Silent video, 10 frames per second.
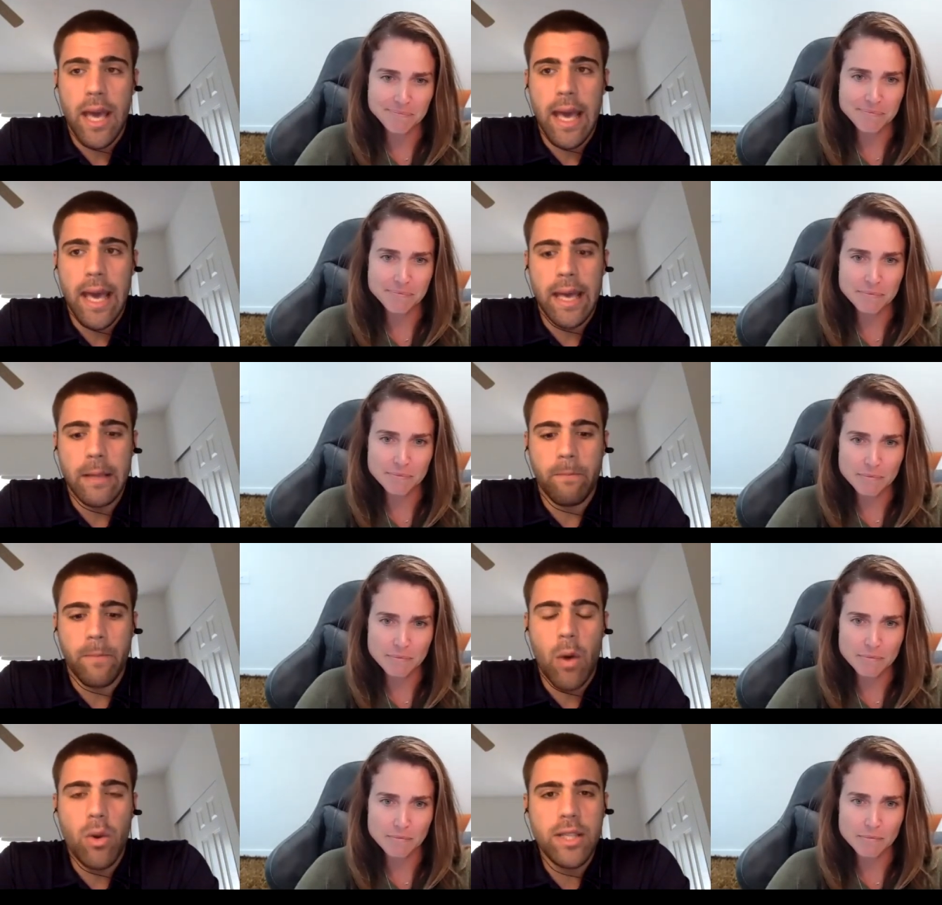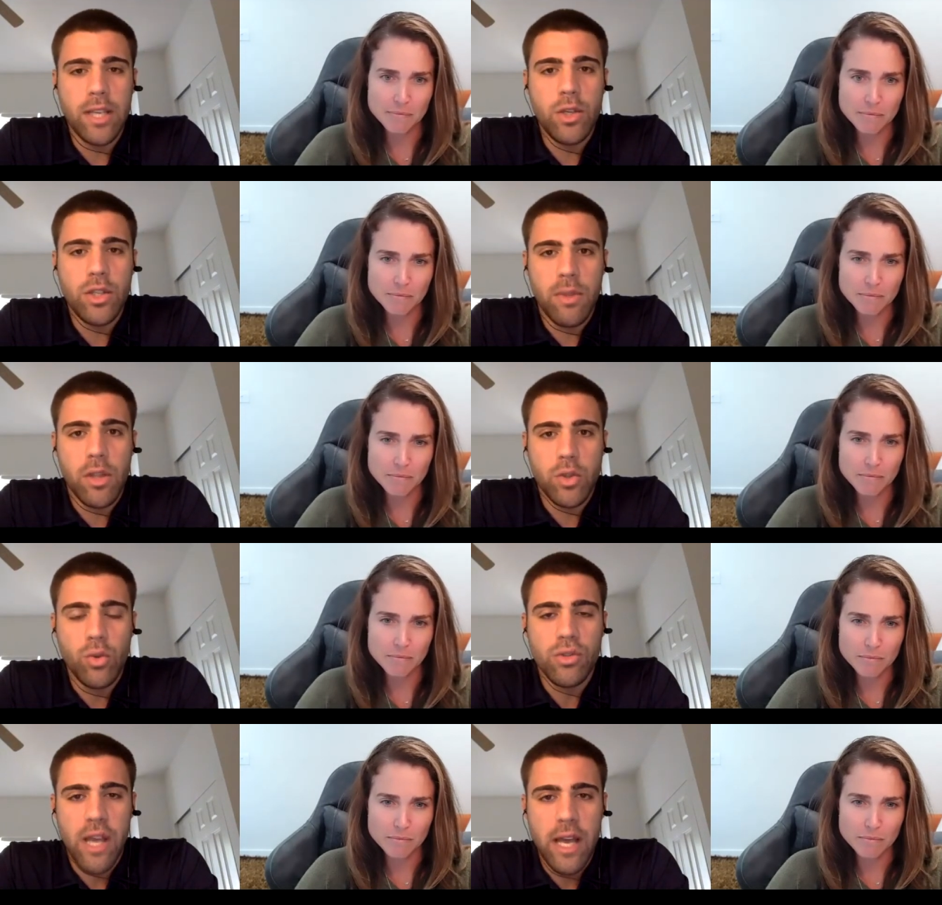Speaker 1: And I want to tell you some of the
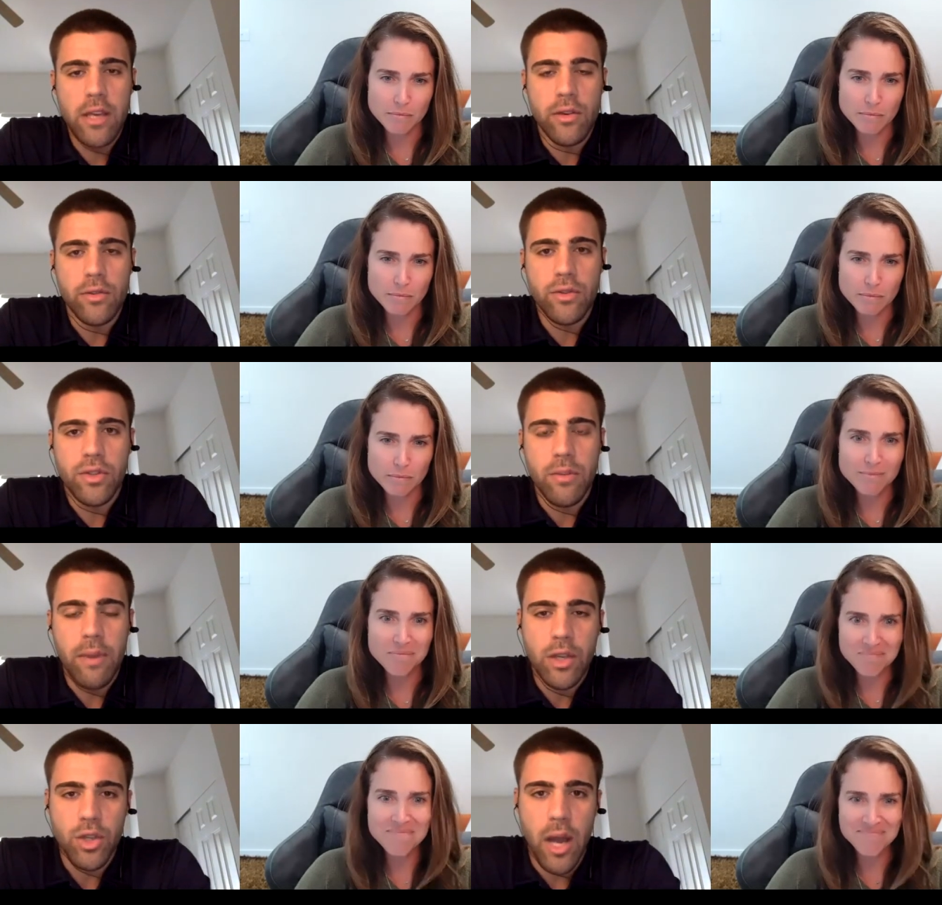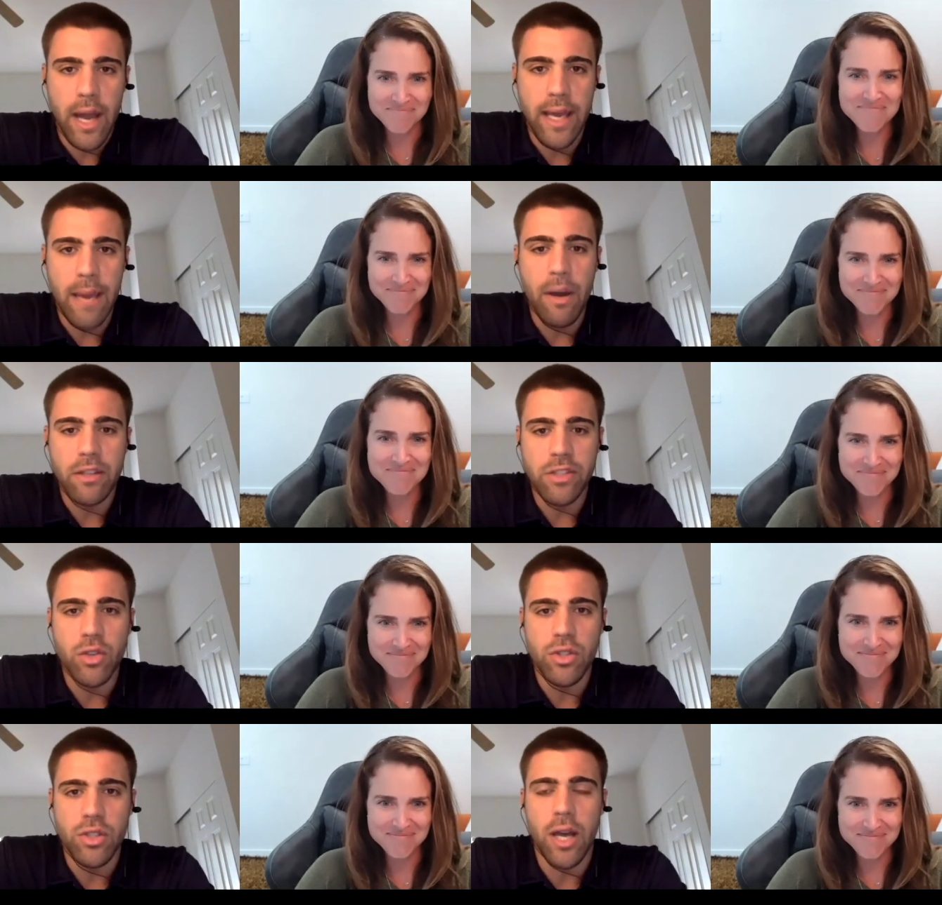tools I use to make sure I get my to
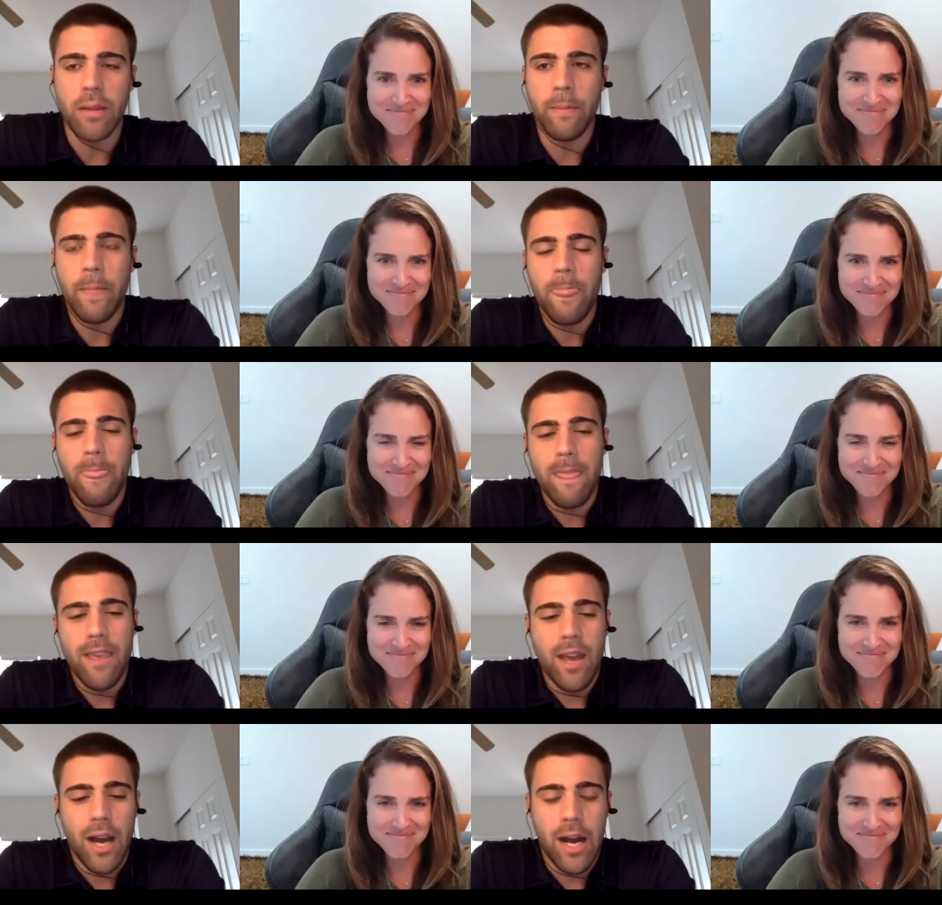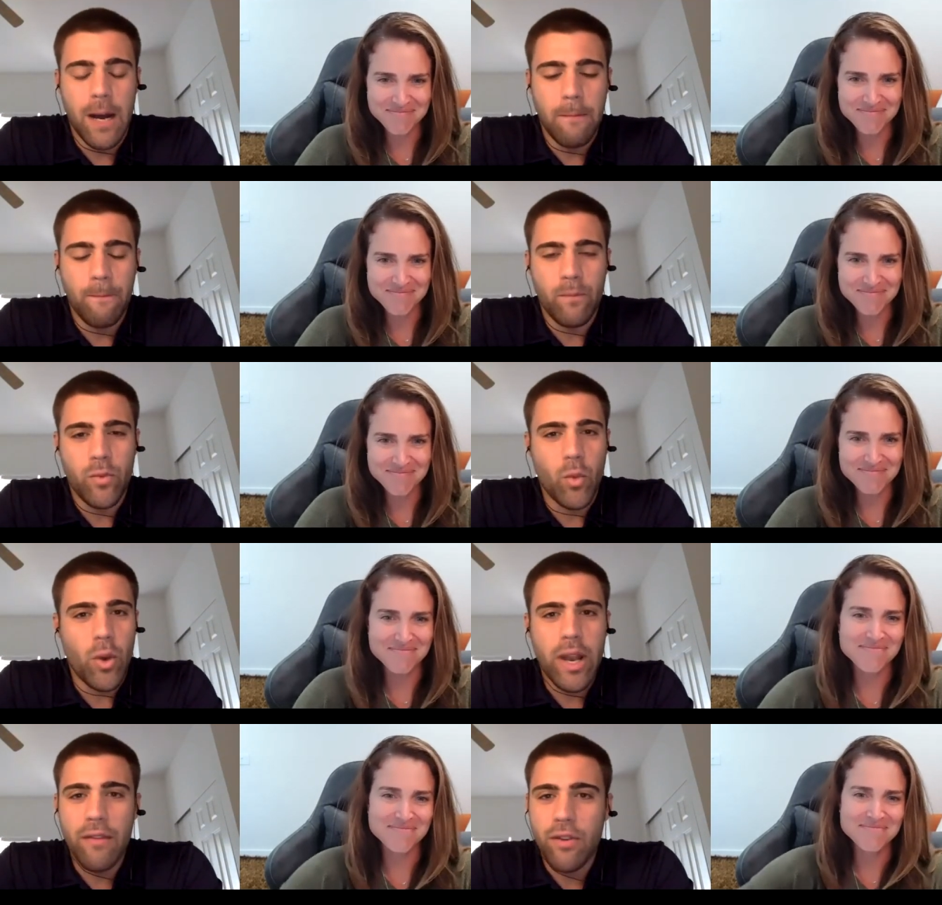dos done. Um,
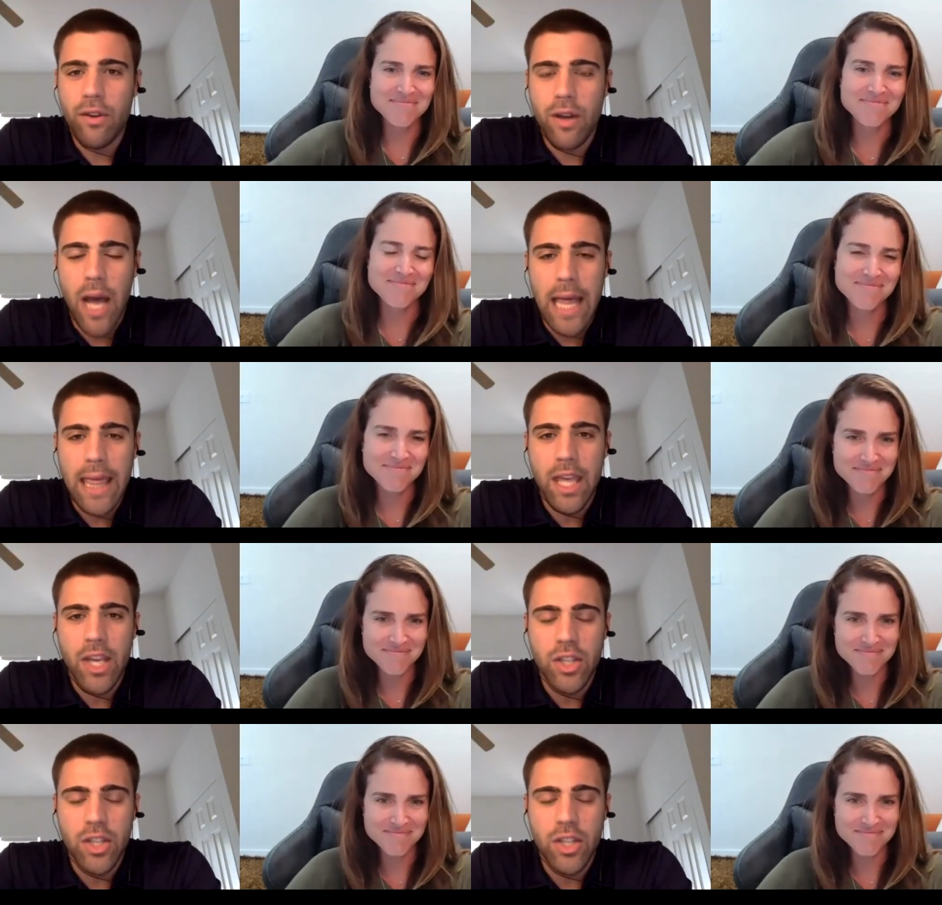whenever I think